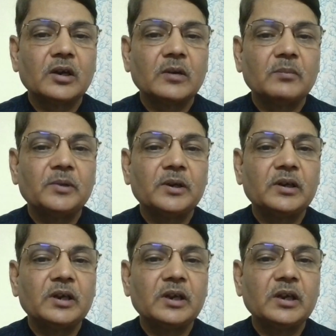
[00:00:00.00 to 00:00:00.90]

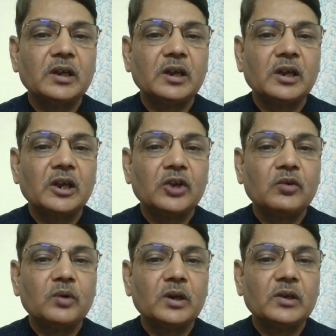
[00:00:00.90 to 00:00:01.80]
completely
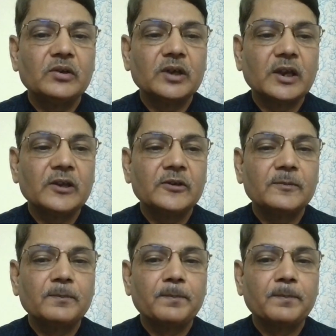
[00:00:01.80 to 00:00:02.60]
equal in size